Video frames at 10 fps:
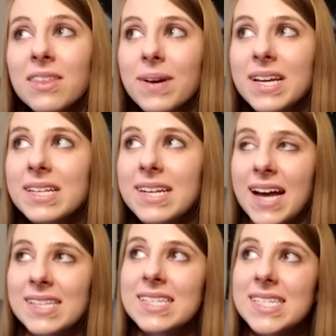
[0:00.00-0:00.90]
the way
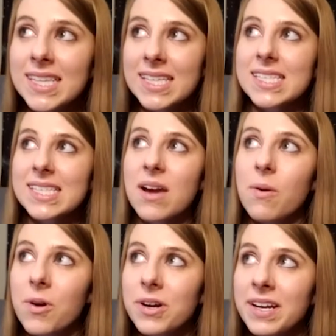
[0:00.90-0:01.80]
NASA did this is they
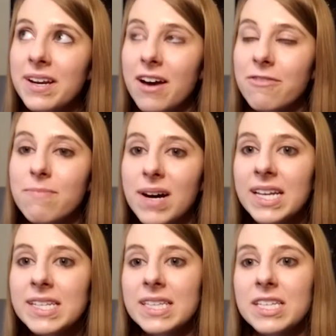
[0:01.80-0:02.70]
awarded enough
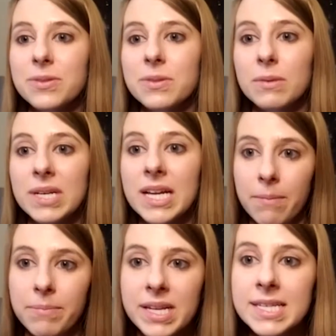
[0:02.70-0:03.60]
money to these 3
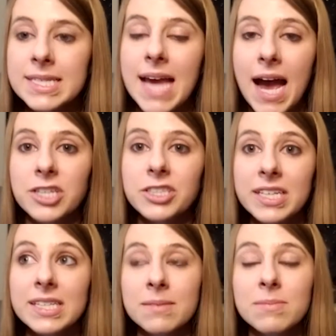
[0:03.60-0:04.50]
companies to actually
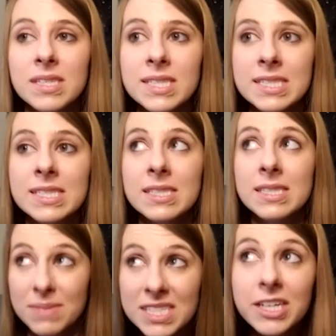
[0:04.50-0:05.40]
get
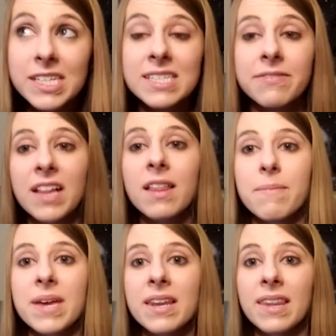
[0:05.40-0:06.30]
some serious
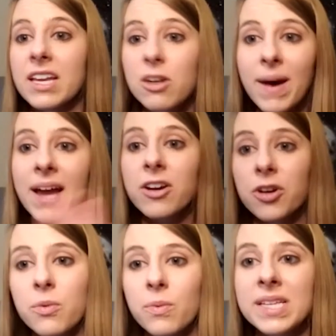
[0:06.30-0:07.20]
development. Like no matter
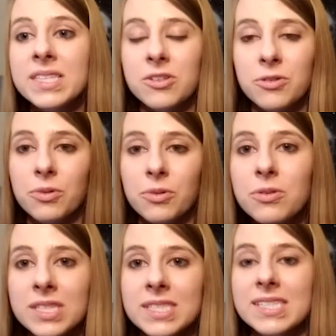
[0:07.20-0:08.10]
who wins and who
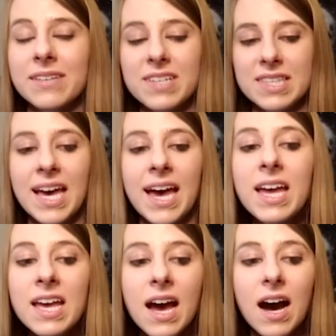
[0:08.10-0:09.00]
loses and stuff like that,
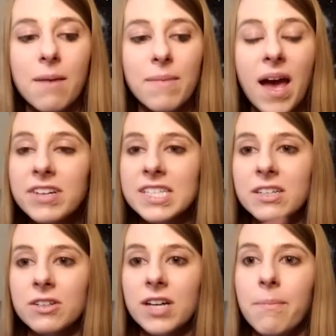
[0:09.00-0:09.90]
every
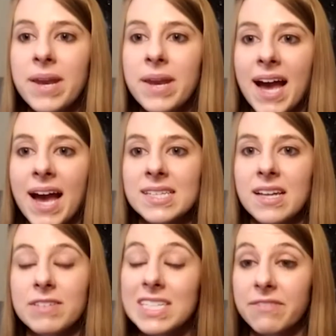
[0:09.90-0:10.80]
single company has
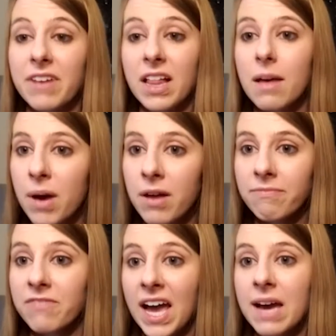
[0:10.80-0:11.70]
enough to develop a
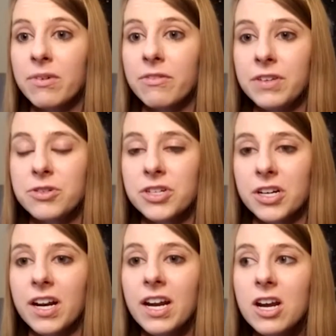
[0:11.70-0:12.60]
viable
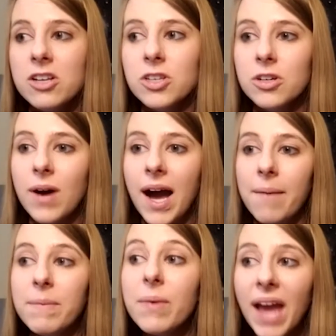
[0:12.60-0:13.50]
future. So, I
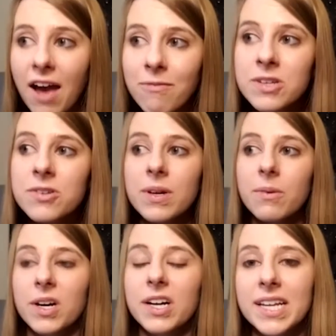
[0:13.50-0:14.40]
mean, we have been doing
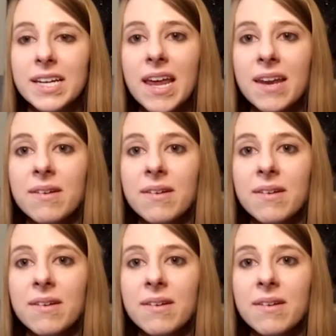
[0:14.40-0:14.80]
work and